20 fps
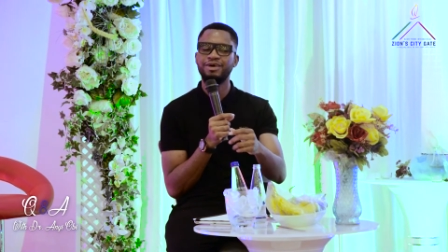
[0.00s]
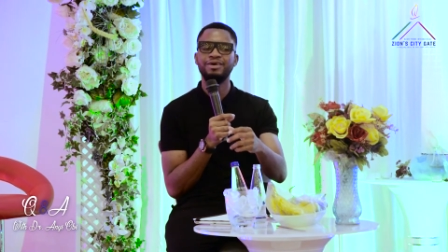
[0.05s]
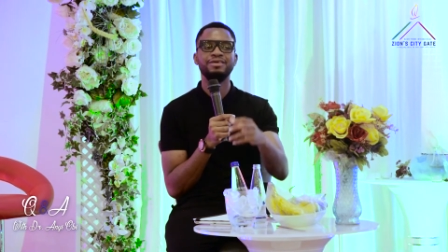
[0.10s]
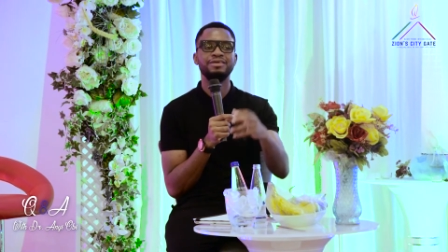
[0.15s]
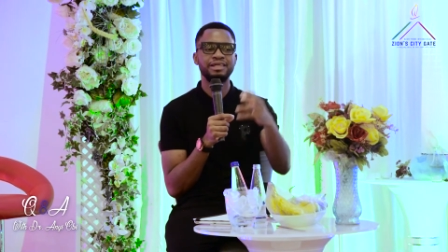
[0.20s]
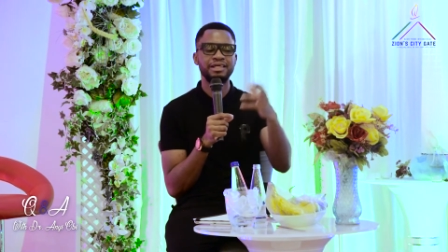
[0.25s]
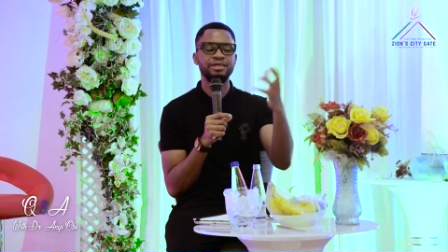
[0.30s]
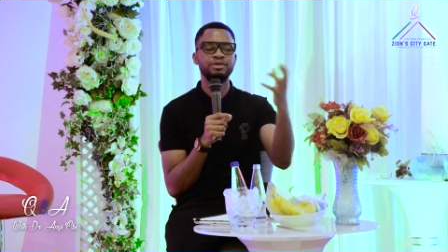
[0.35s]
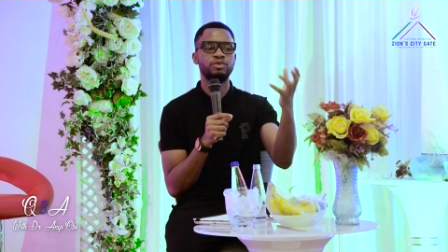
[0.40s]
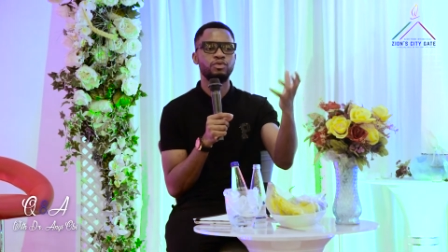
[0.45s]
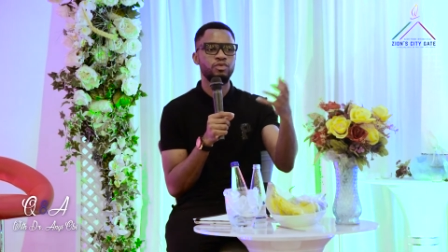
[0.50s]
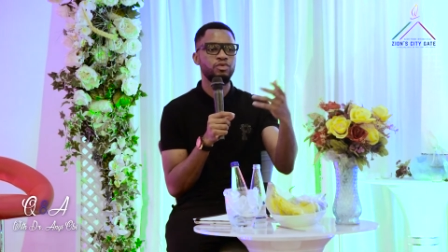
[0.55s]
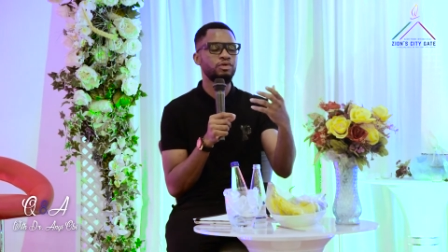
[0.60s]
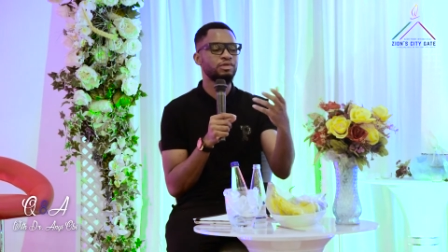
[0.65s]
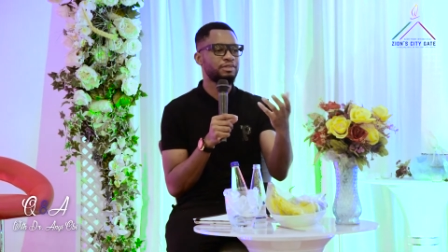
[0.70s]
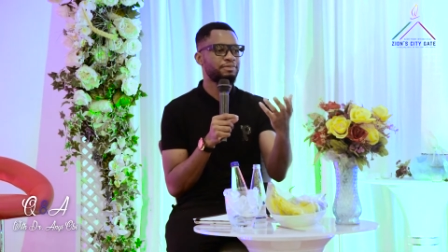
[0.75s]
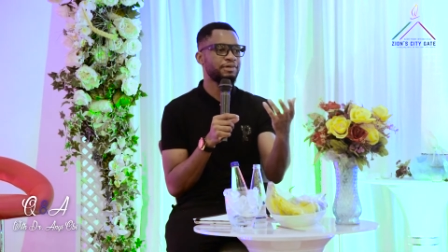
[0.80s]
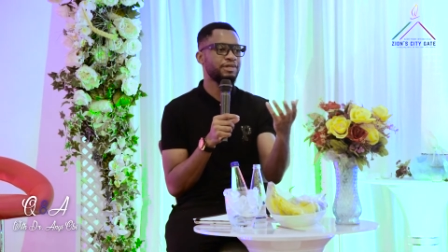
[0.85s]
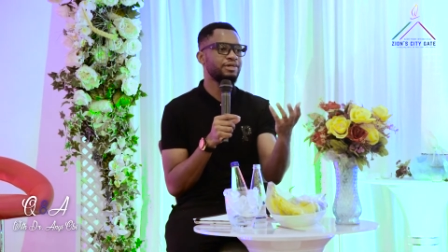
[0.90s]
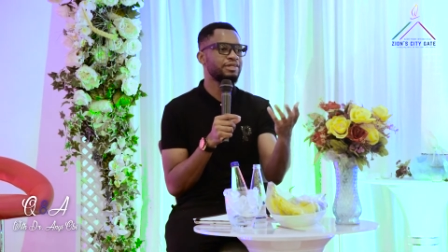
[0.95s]
or in
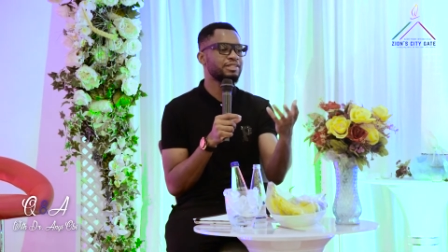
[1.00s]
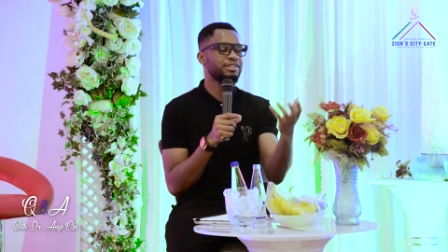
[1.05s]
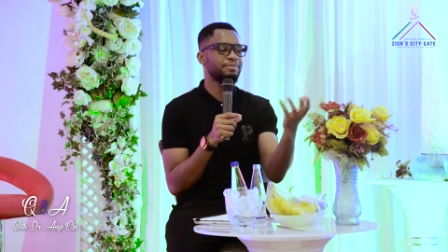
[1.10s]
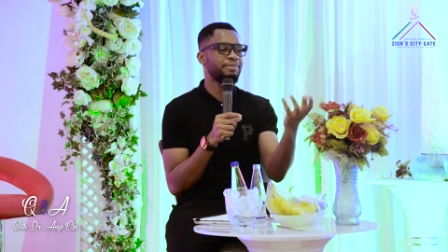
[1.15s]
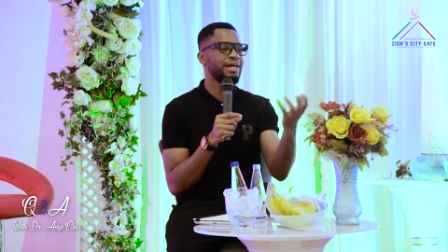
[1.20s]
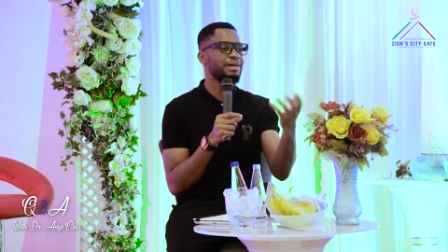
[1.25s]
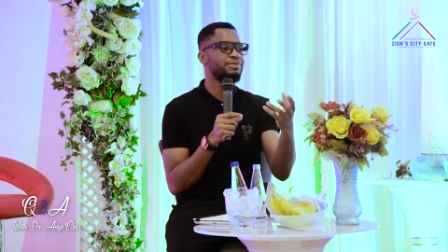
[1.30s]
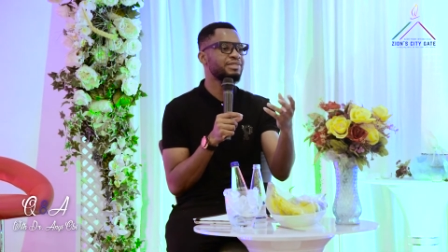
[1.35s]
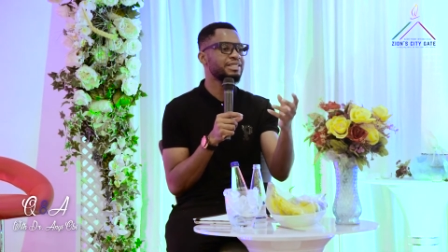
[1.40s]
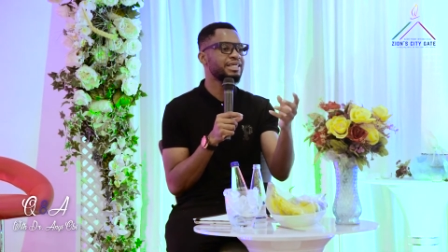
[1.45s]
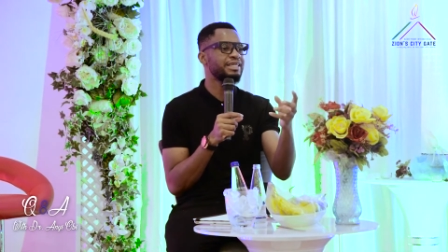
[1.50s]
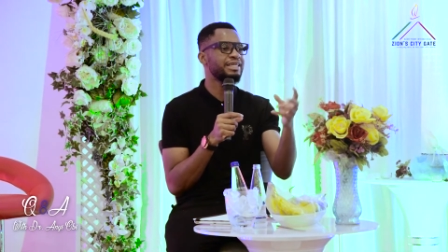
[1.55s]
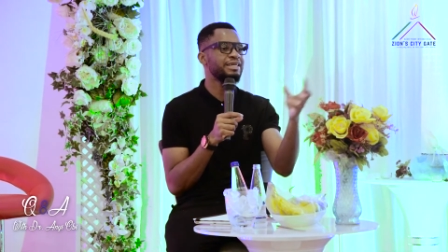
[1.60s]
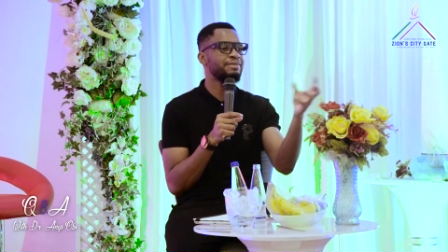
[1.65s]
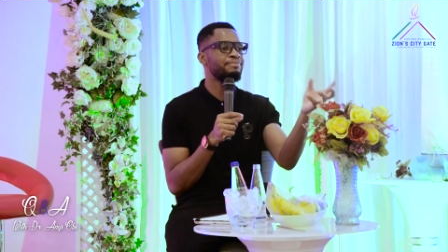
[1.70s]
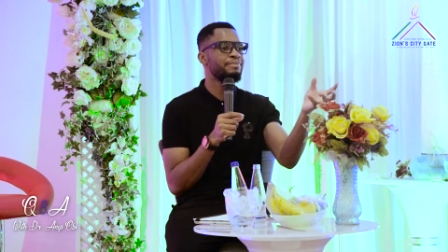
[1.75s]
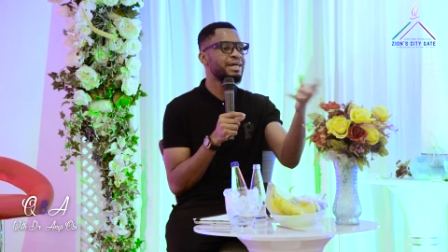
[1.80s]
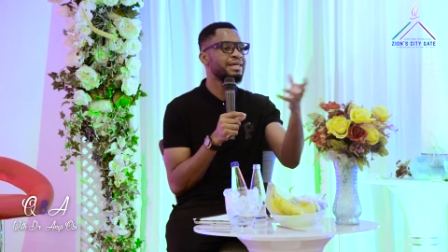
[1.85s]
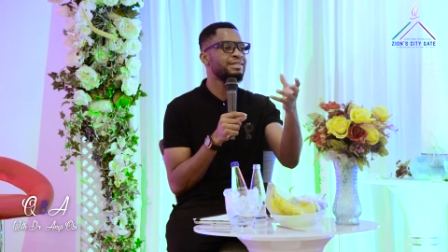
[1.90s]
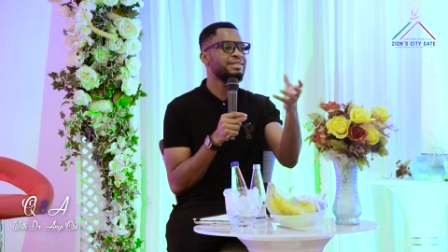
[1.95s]
quotes, because the Bible says
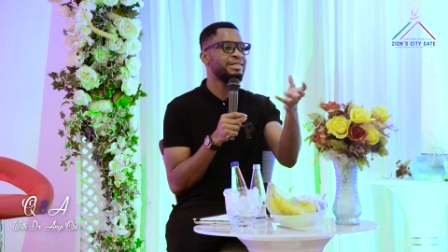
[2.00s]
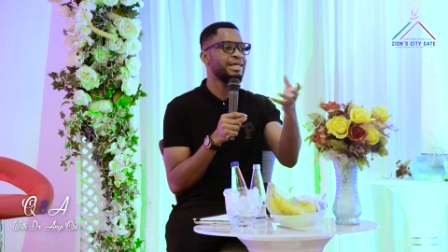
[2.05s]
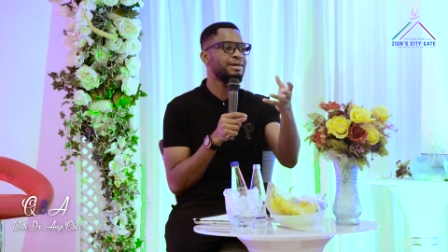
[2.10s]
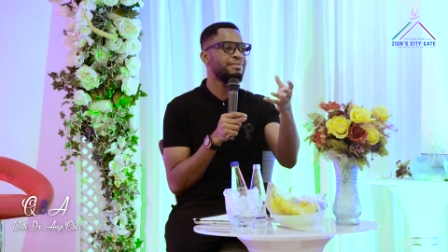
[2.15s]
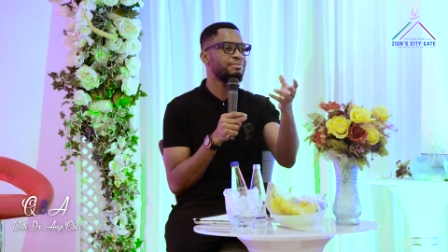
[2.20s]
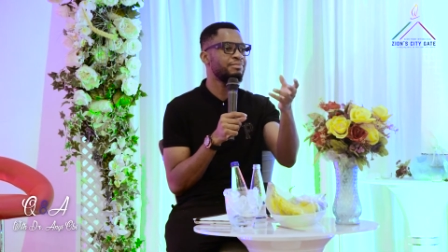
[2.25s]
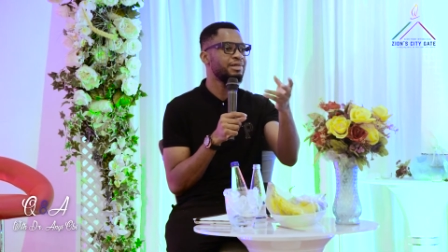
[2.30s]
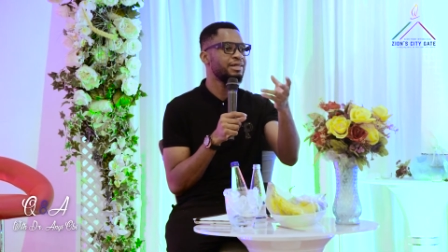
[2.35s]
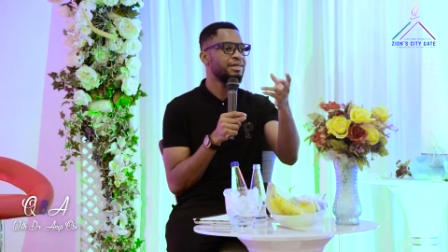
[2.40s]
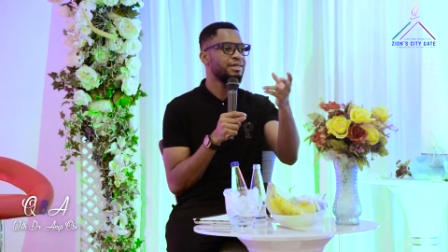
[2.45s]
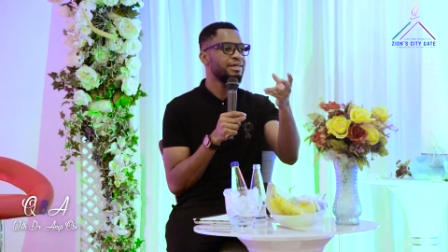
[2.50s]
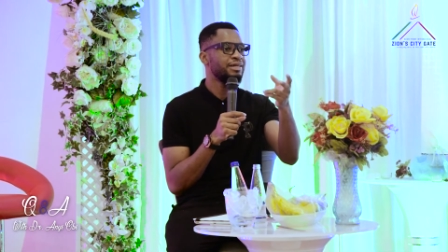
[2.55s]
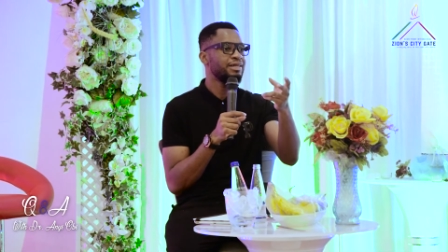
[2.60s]
he made them